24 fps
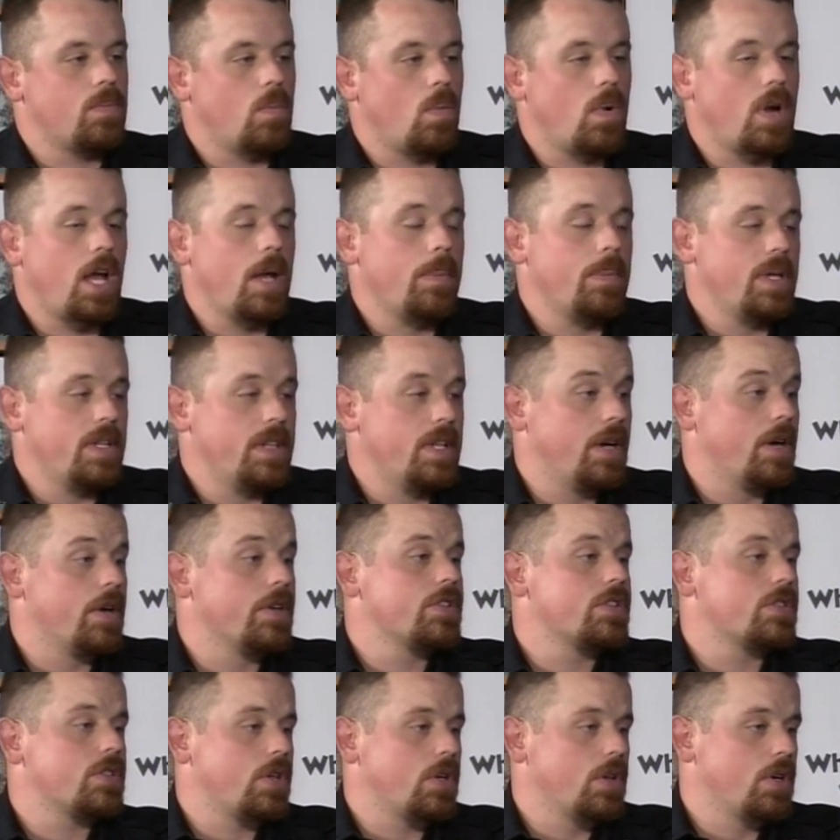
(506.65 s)
What I mean there
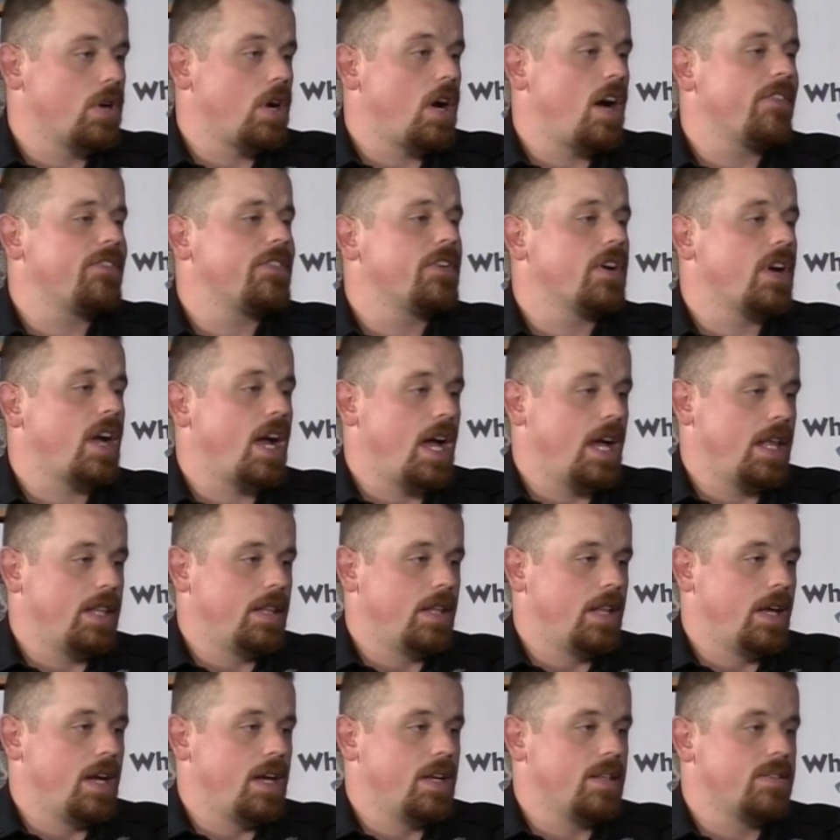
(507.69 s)
is turn off your
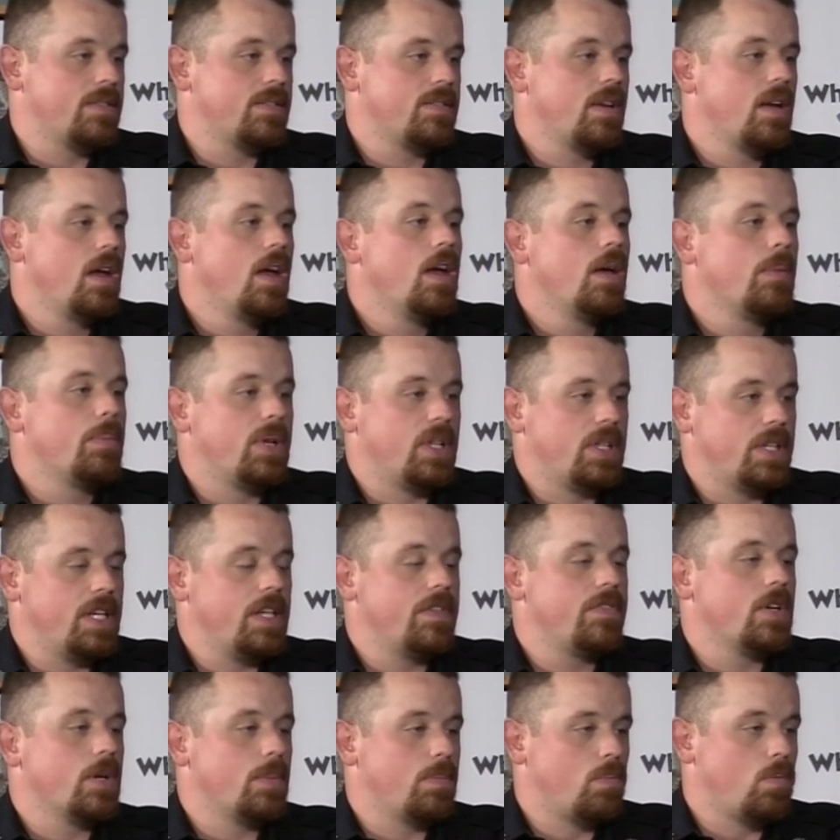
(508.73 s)
headlights, but
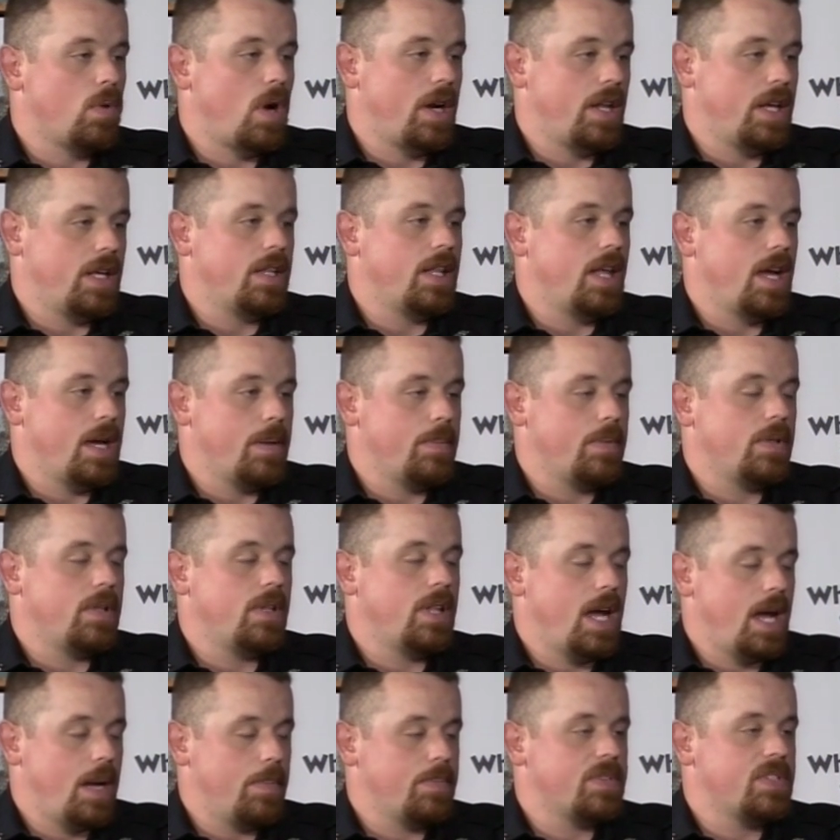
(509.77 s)
leave your running
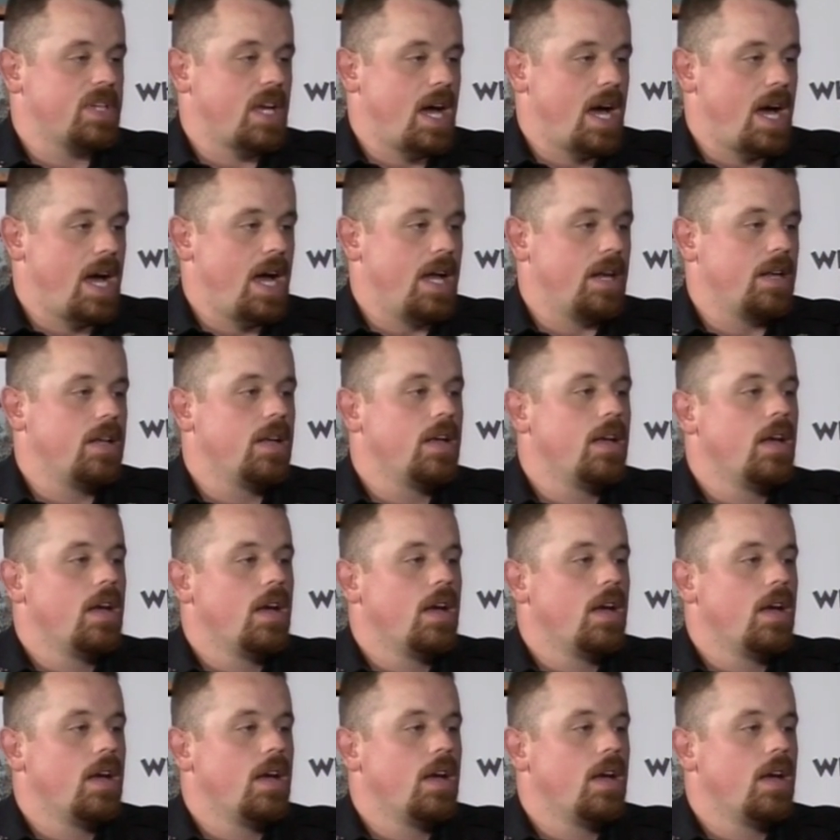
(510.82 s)
lamps on.